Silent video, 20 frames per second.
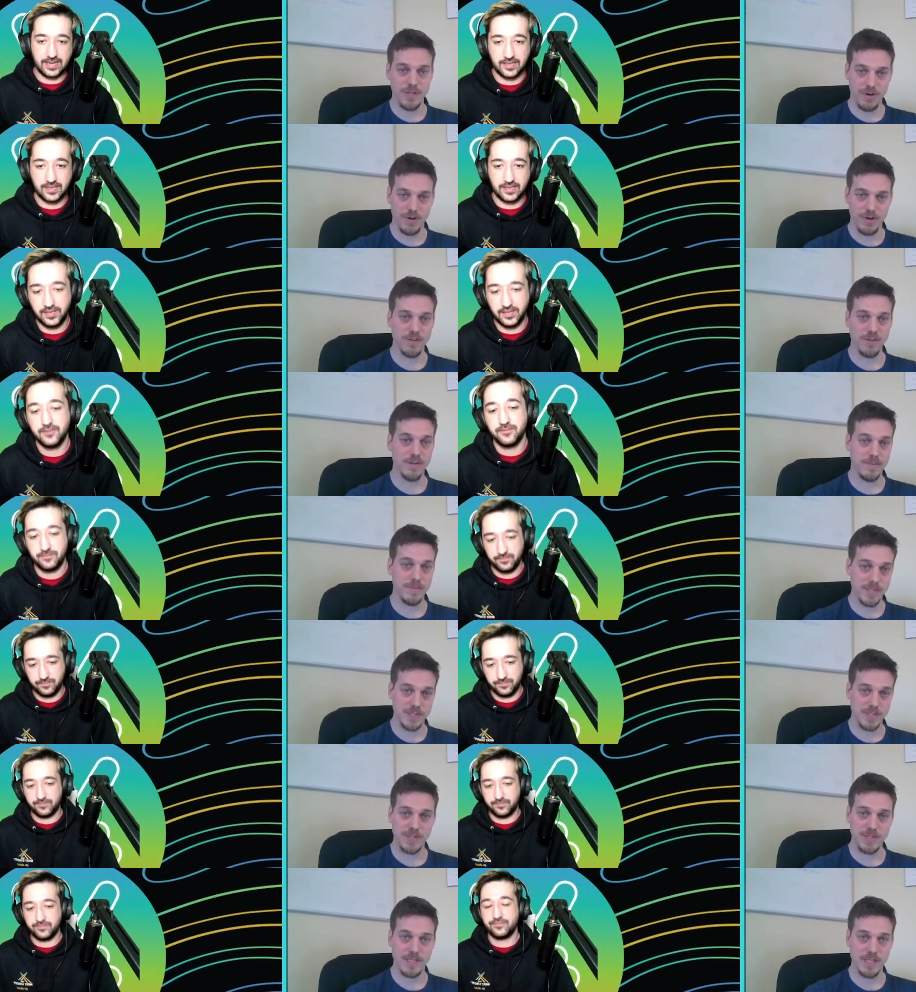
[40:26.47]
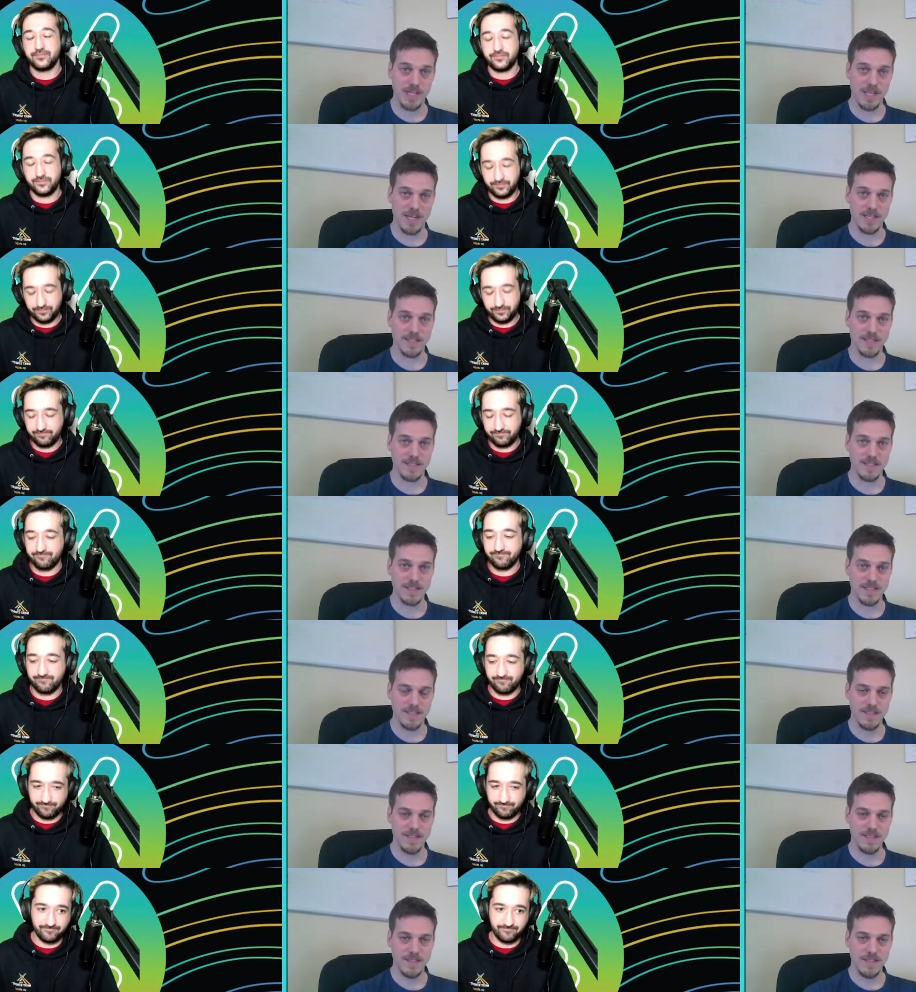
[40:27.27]
Speaker 1: you know you're in between the lines.
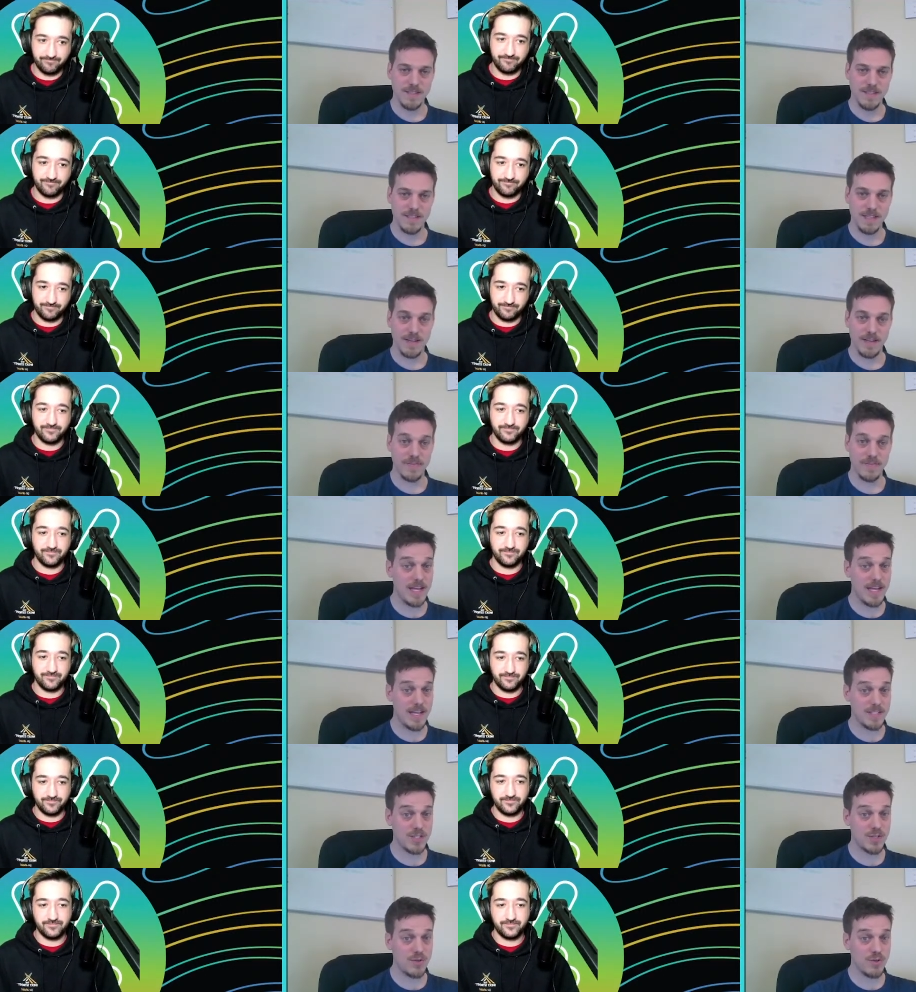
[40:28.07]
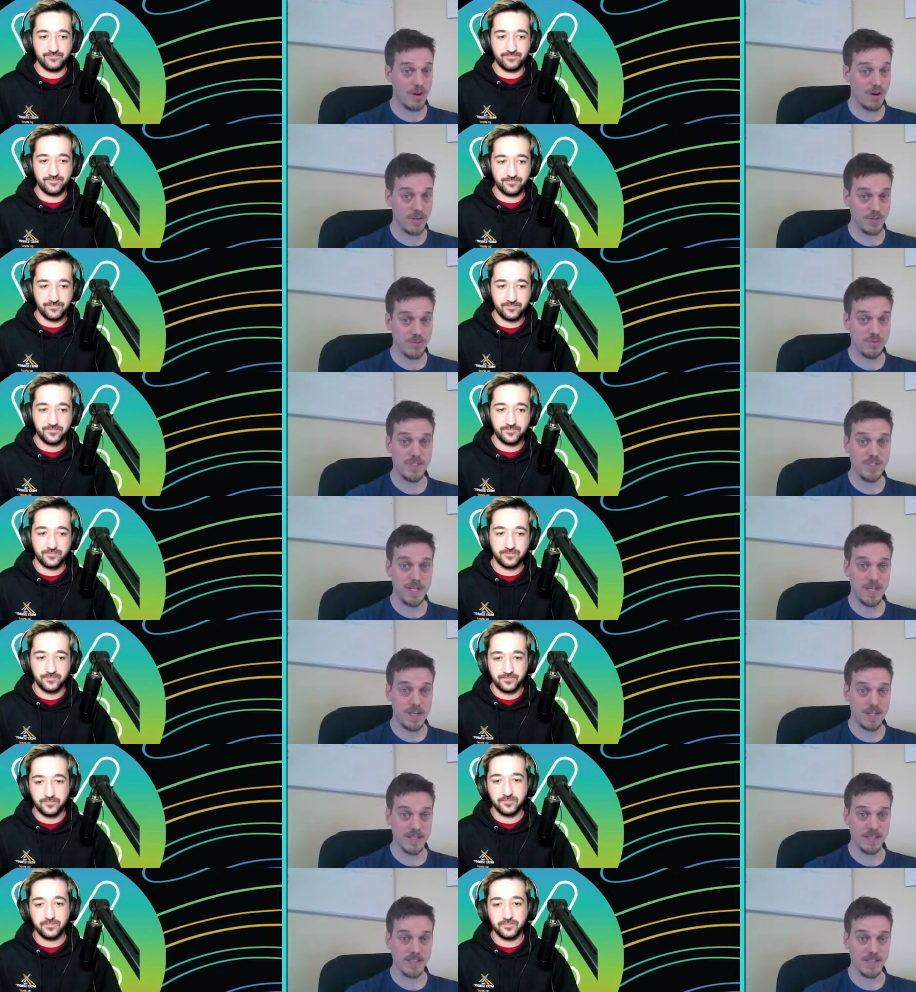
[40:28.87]
Yeah, if they ask you, "Are you
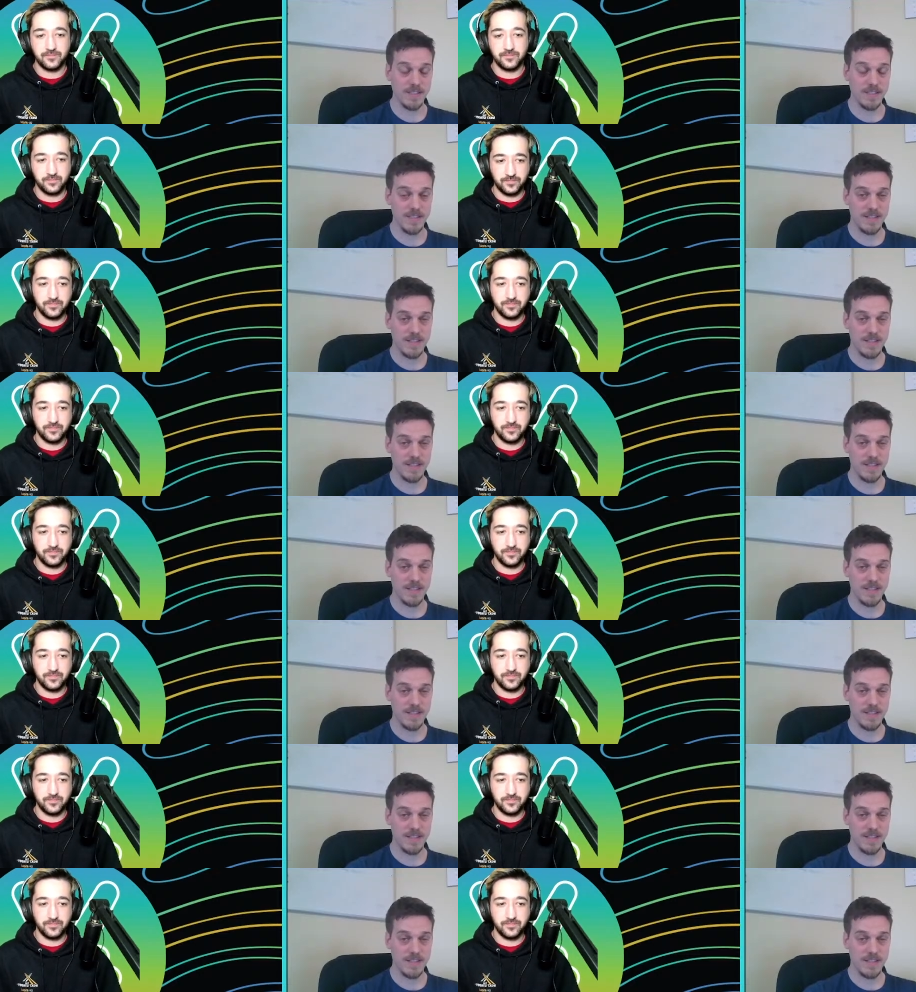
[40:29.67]
done?"